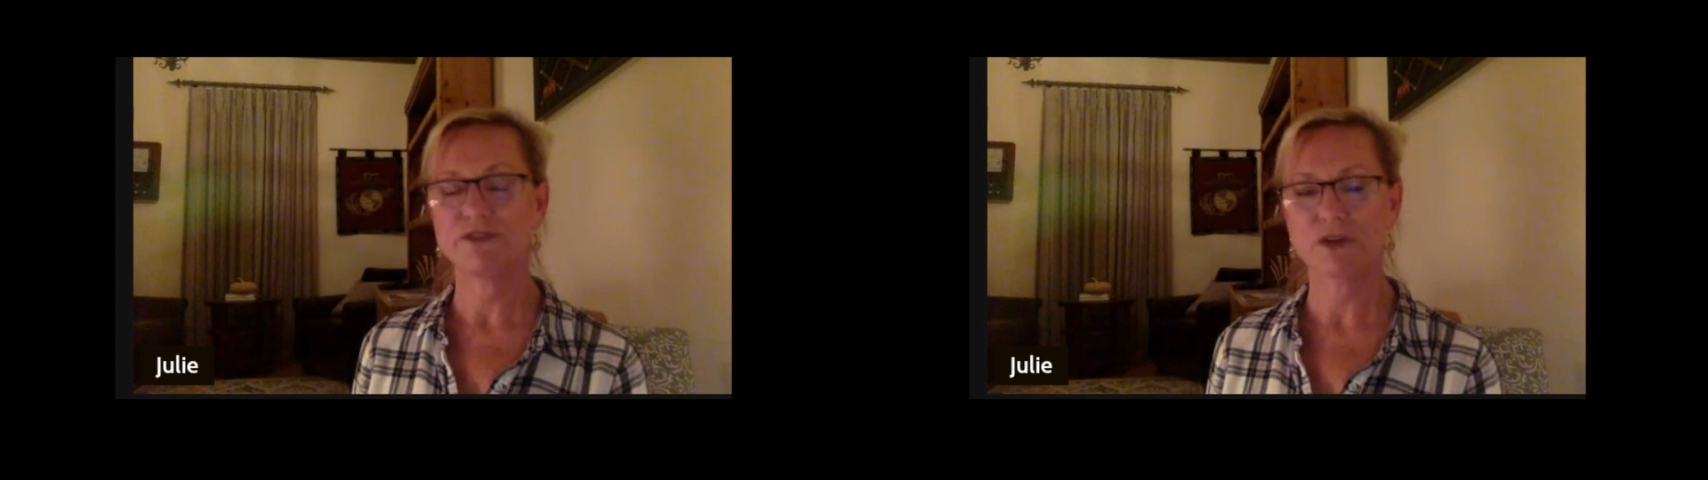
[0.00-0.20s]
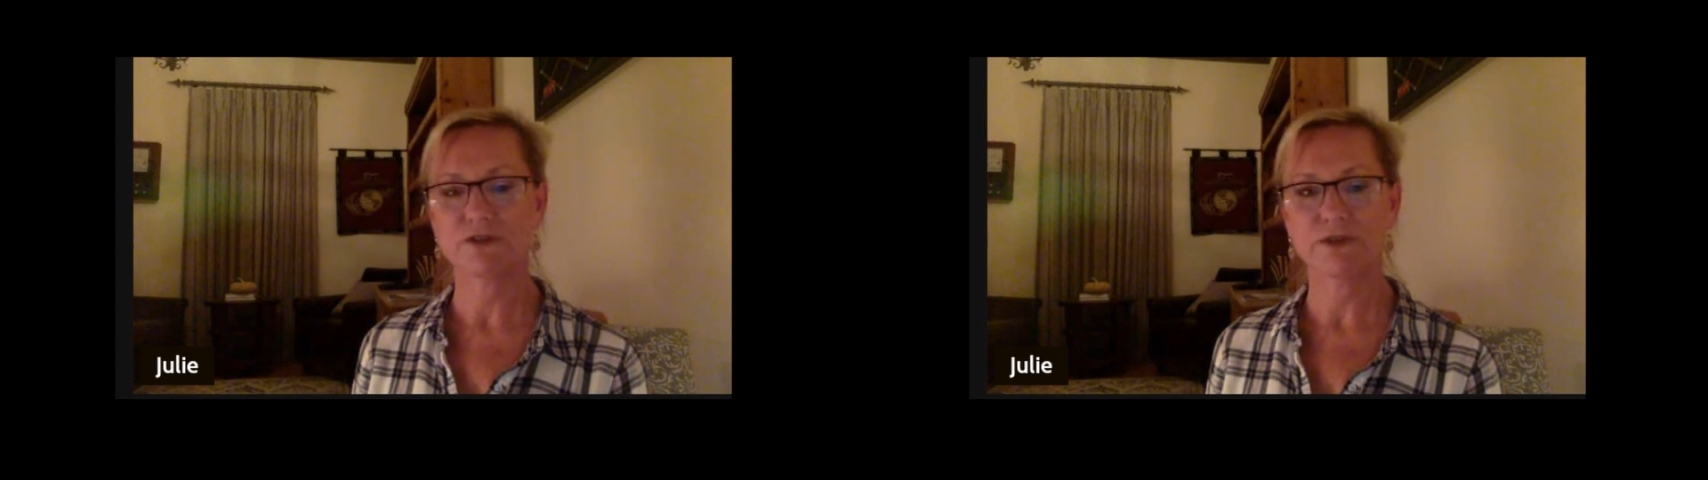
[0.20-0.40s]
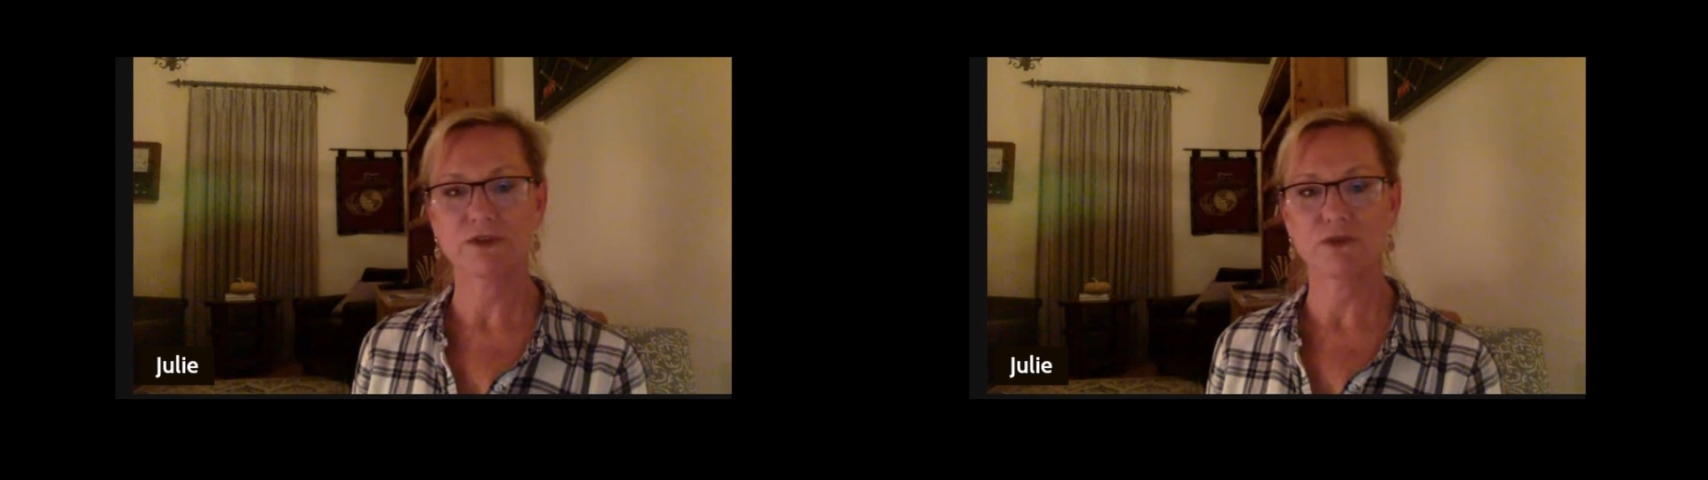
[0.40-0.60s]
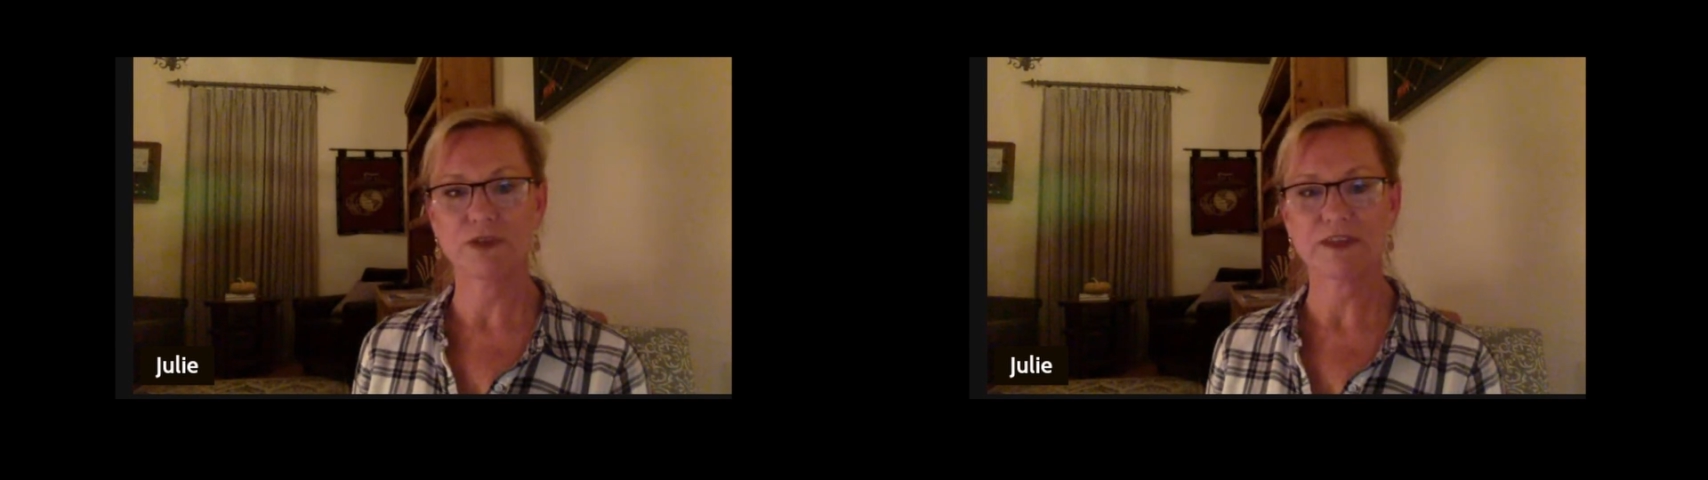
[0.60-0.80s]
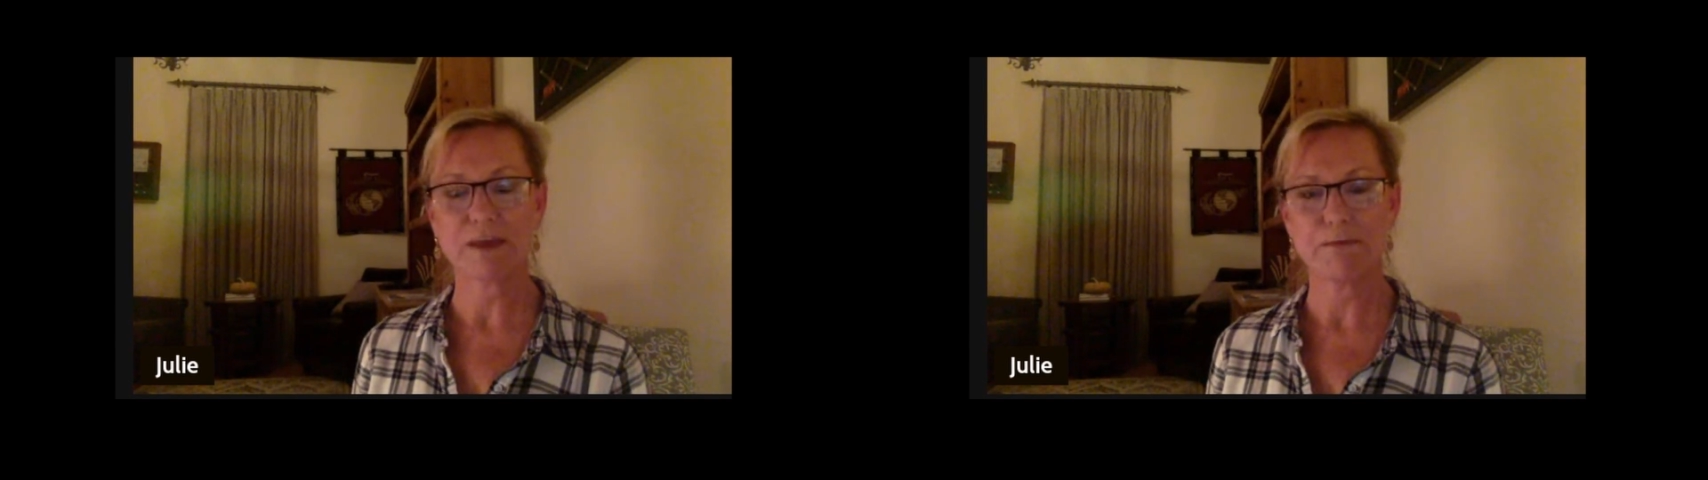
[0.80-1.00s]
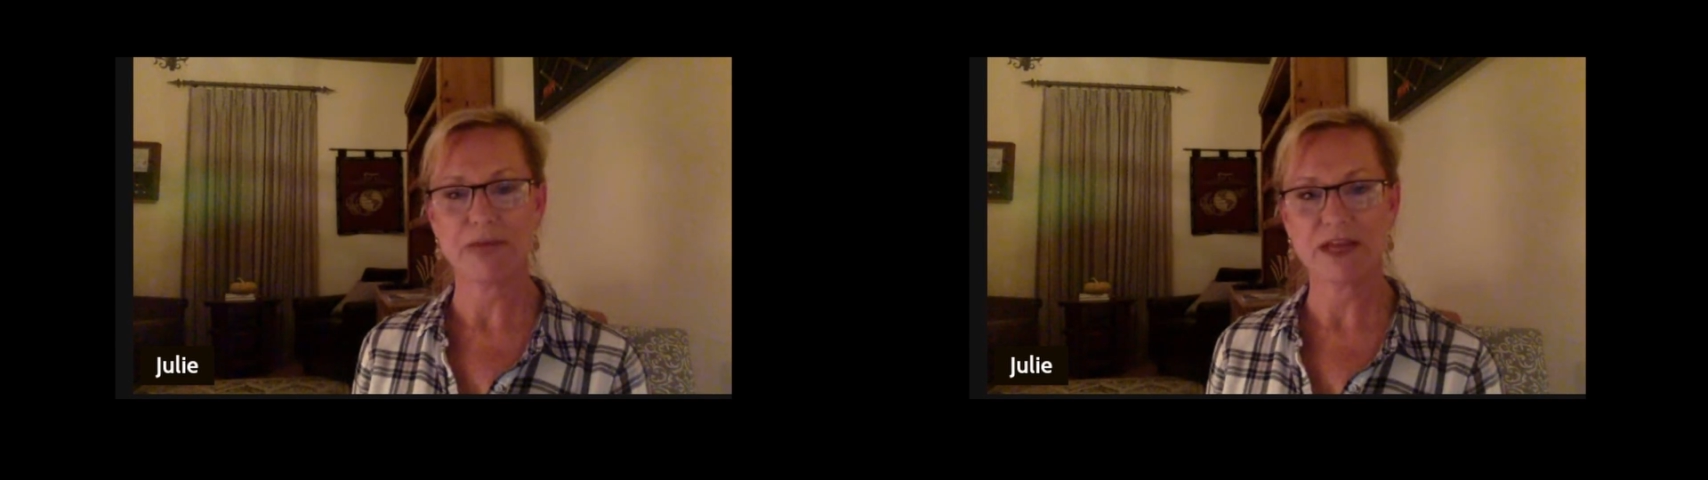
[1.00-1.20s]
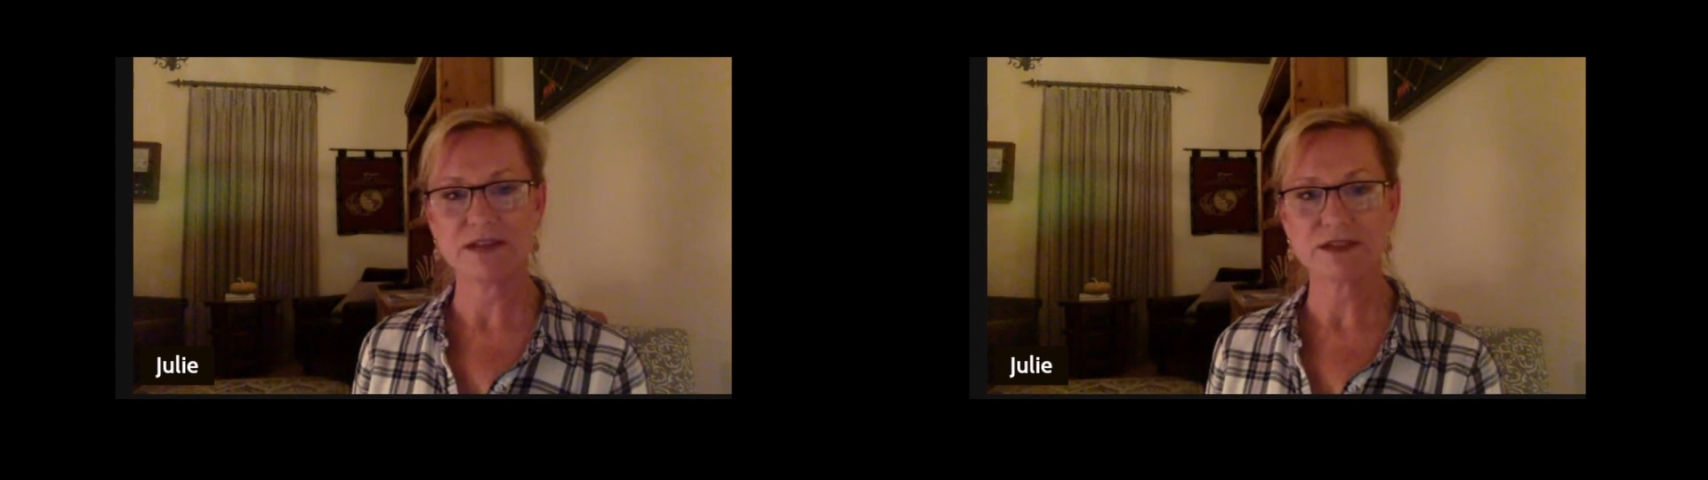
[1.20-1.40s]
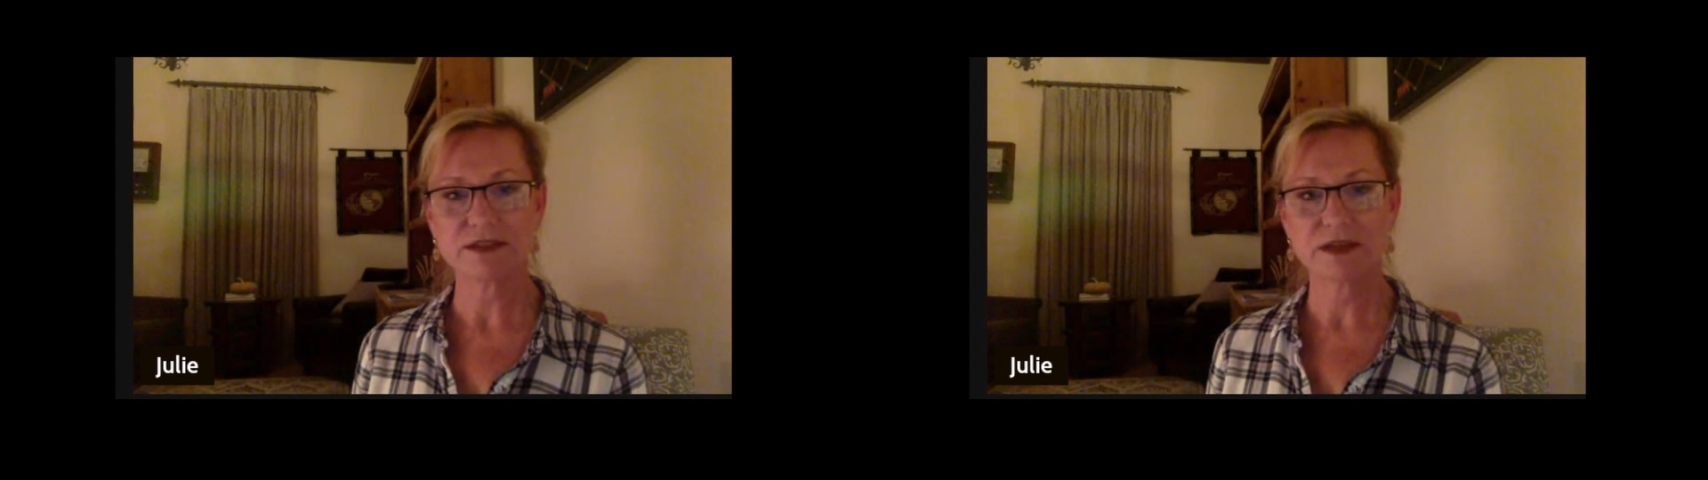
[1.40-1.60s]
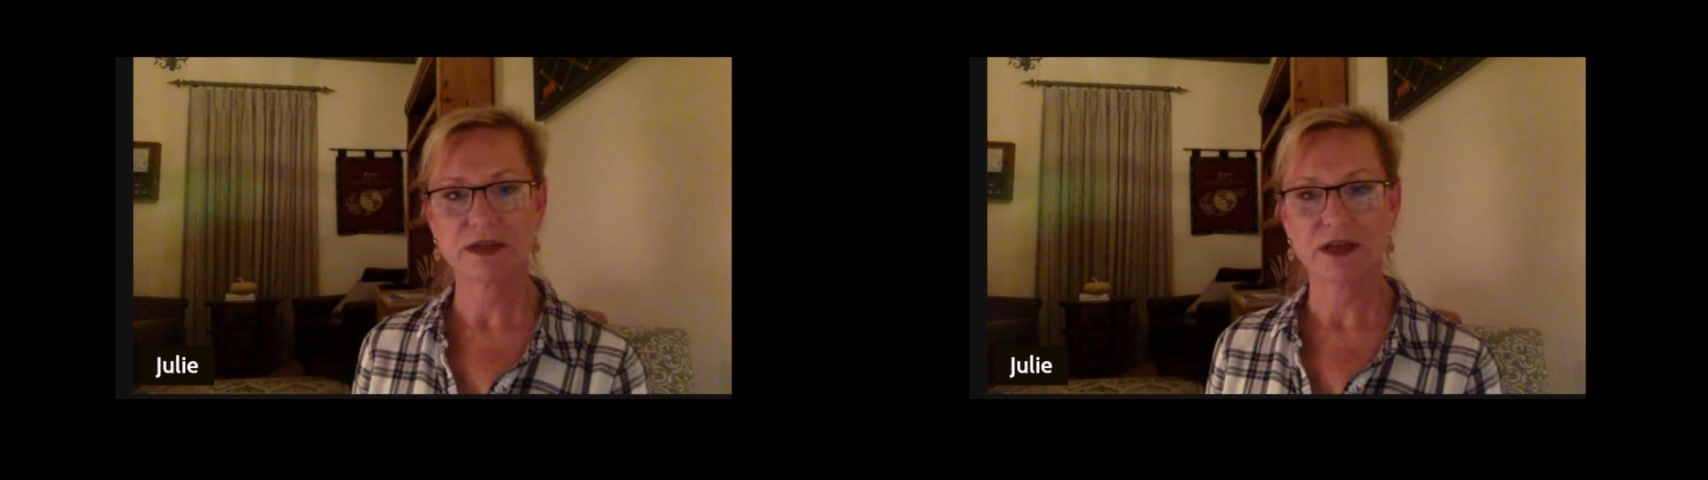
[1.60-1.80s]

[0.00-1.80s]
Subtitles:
fearful of what that meant.